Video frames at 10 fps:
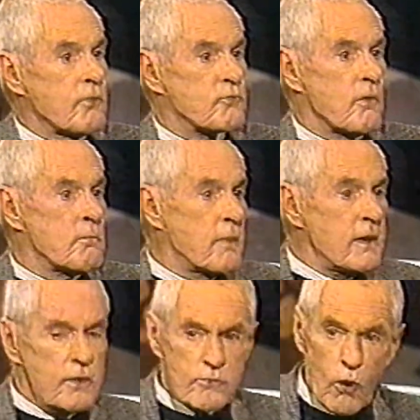
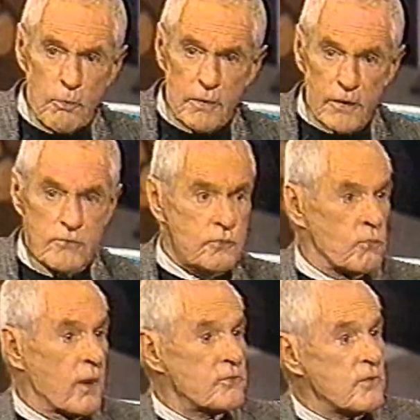Tremendous openness
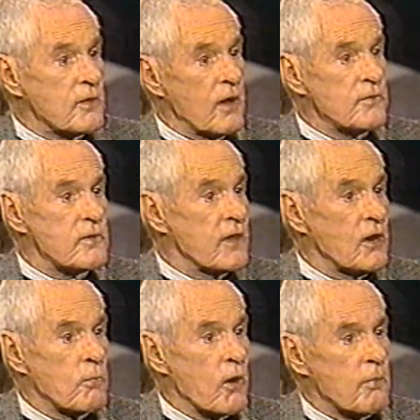to Western culture. They
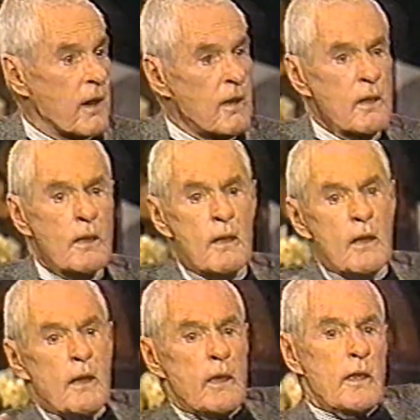know more about...
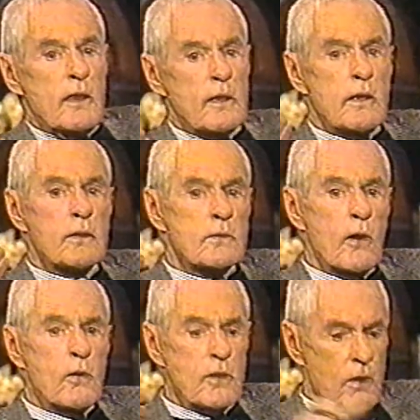In
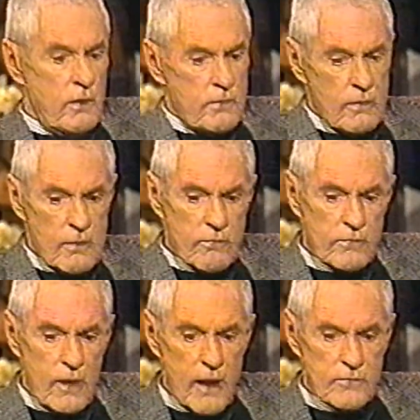Tokyo, there's a
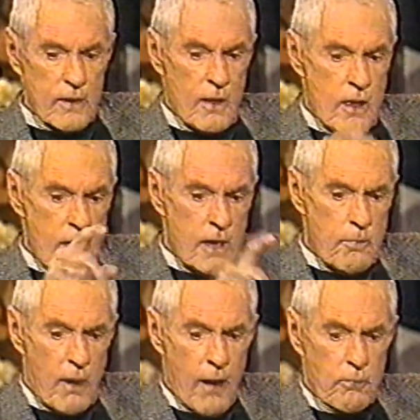sign say,
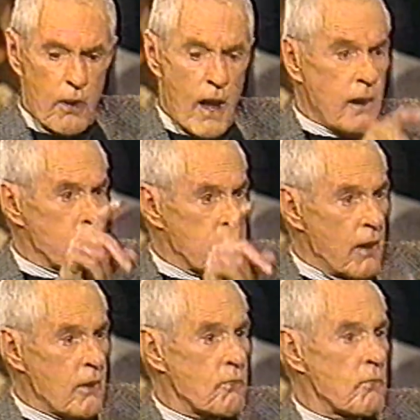hip-hop rock,
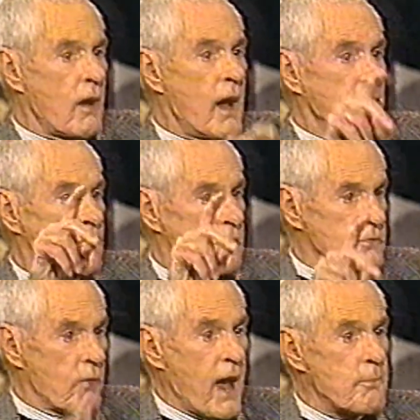punk rock,
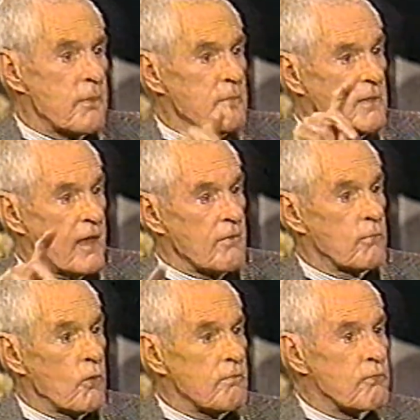rap. I mean, they
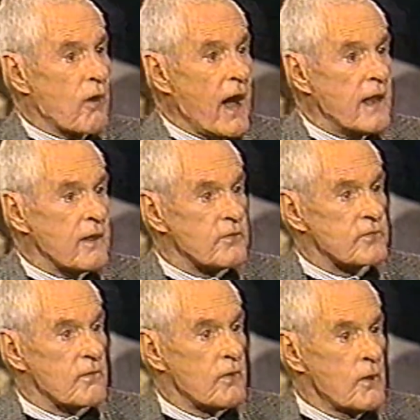have more
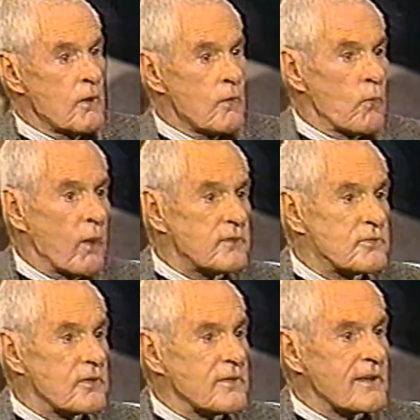varieties of
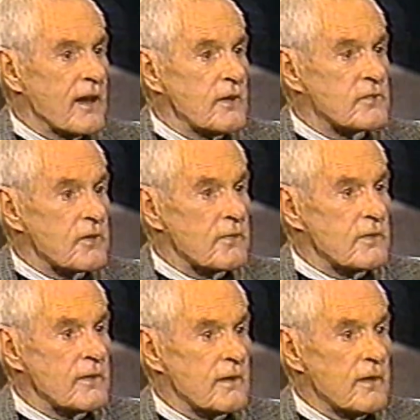Western culture.
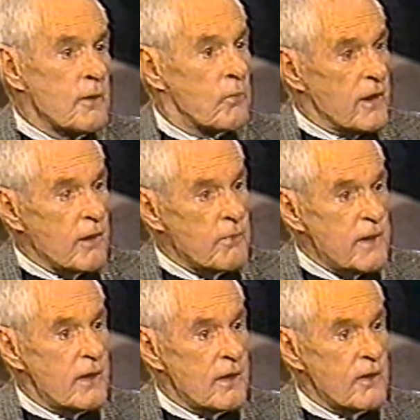The point I'm
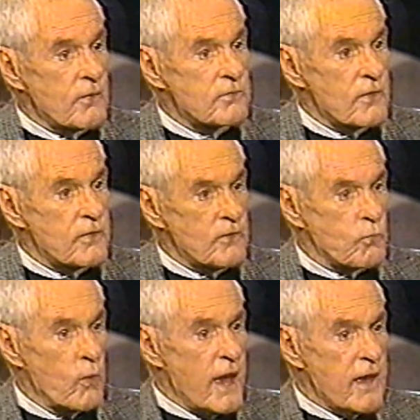making here is that
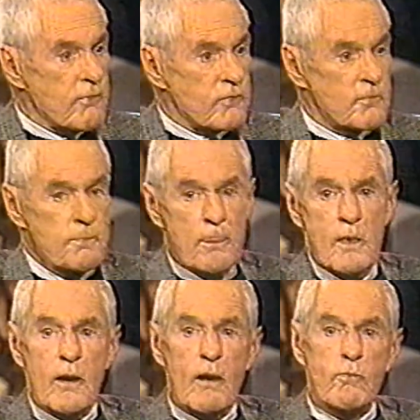these waves
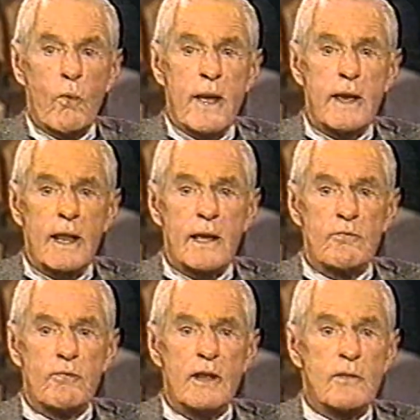of awakening
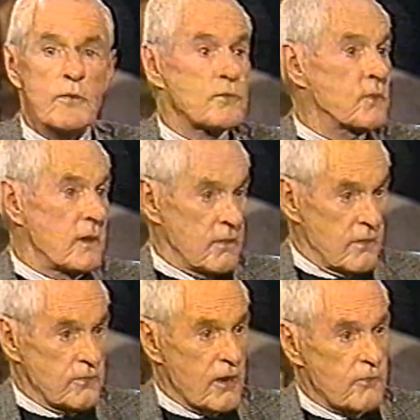and freedom, which we in
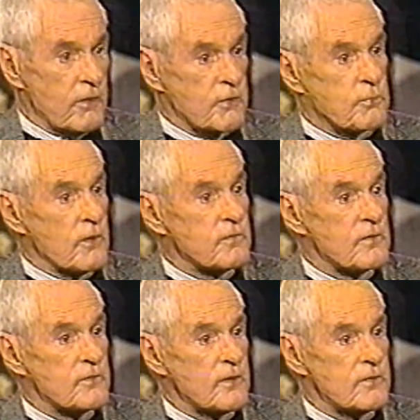this country experienced in
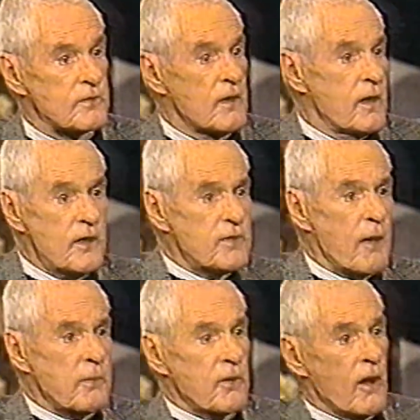the 60s, it's
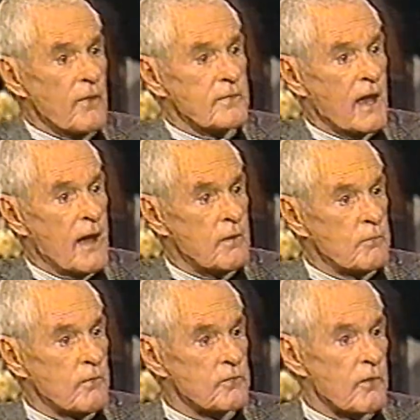happening all the time. It
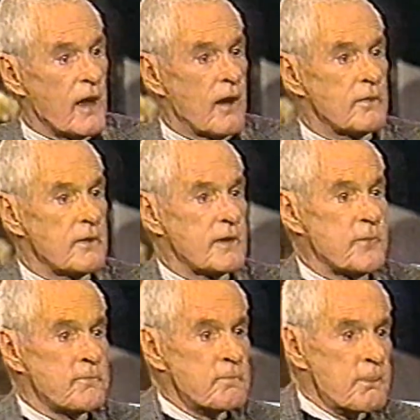moves around,
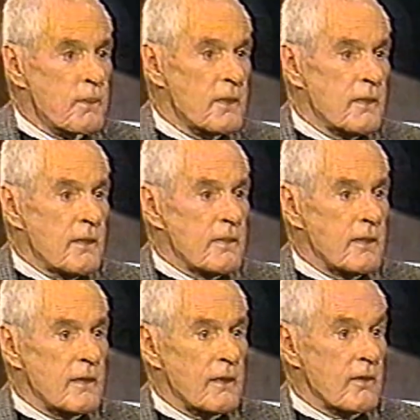and
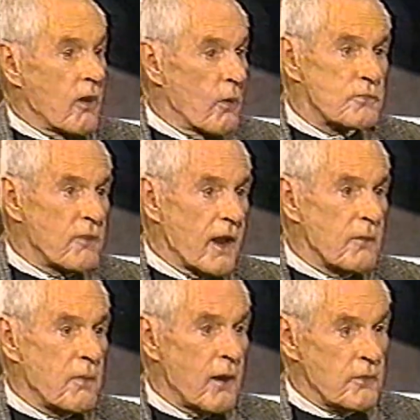they're always
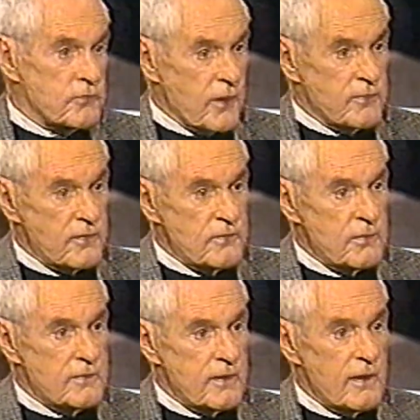followed by restrictions.
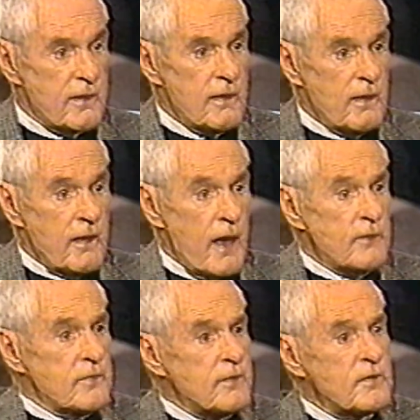But and
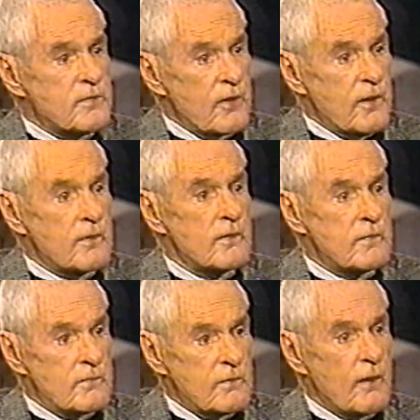it's necessary.
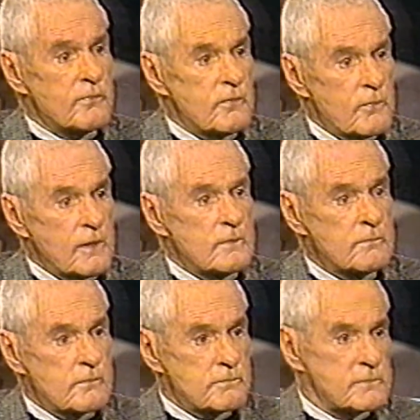You have
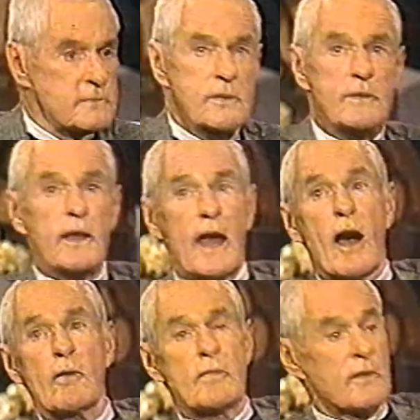to kick
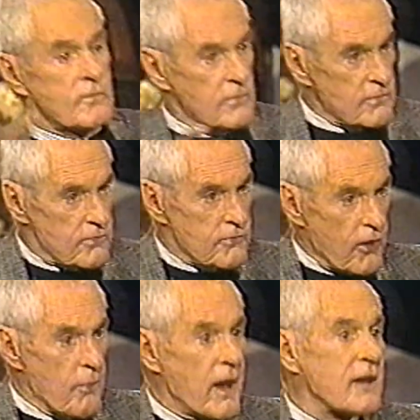out and then
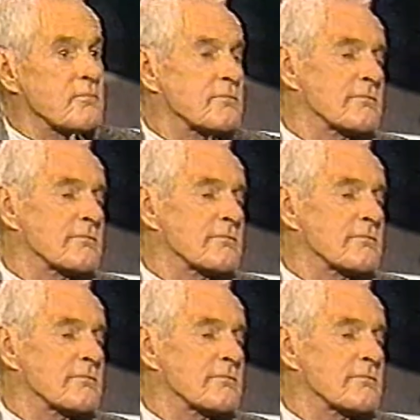draw back.